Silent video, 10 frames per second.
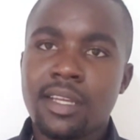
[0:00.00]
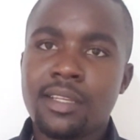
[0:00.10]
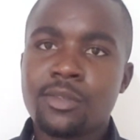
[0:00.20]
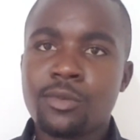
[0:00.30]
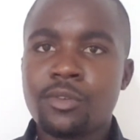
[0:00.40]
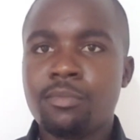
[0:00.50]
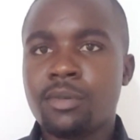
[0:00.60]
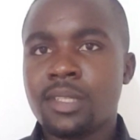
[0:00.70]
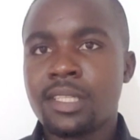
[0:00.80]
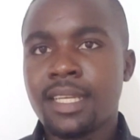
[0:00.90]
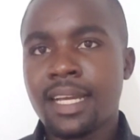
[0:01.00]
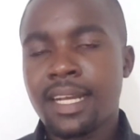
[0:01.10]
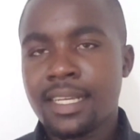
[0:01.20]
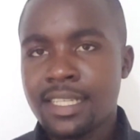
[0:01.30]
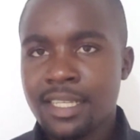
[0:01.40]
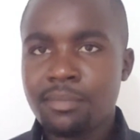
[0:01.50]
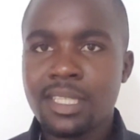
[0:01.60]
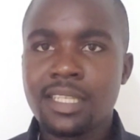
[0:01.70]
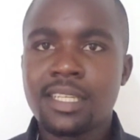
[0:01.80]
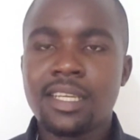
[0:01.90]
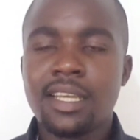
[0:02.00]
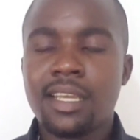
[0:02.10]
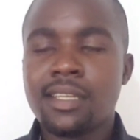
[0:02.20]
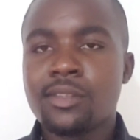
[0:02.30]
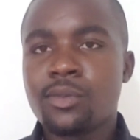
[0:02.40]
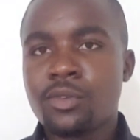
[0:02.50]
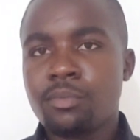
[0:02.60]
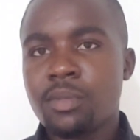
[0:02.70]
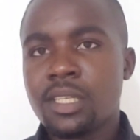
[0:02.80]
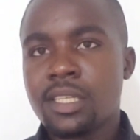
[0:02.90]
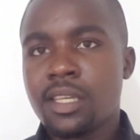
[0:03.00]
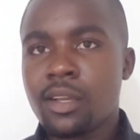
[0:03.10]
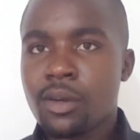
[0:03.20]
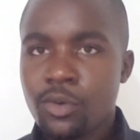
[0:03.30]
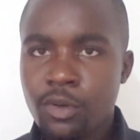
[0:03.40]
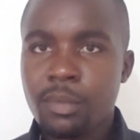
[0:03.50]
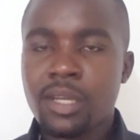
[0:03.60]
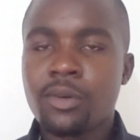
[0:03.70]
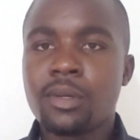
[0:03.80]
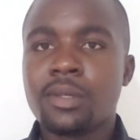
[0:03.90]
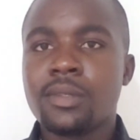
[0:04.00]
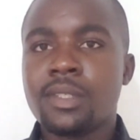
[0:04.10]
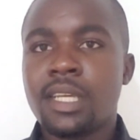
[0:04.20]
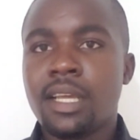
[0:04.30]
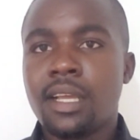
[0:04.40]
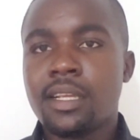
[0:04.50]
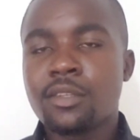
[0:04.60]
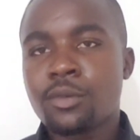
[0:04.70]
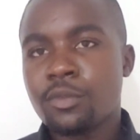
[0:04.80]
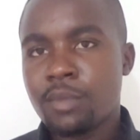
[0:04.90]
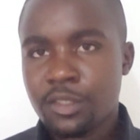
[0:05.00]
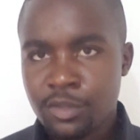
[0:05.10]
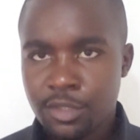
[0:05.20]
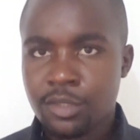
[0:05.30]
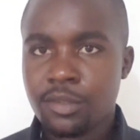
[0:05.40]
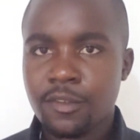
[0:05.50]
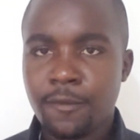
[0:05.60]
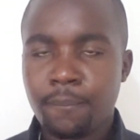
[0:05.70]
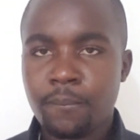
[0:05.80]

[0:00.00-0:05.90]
it could be academic, it could be economical, it could be social.